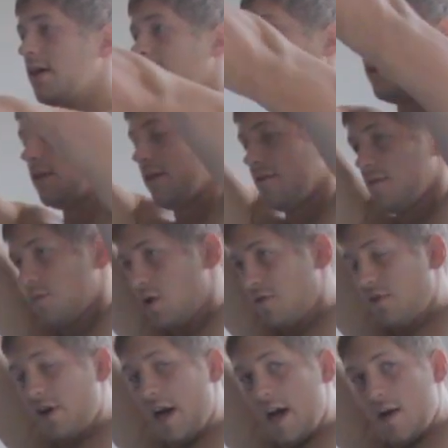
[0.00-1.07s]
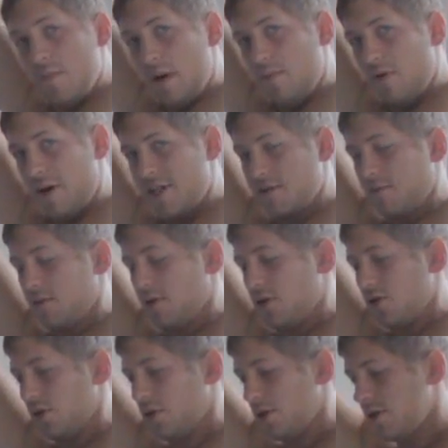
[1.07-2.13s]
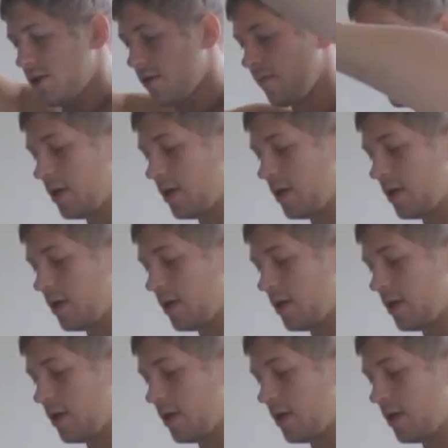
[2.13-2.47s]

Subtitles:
and lift them over your head by pressing with your shoulders,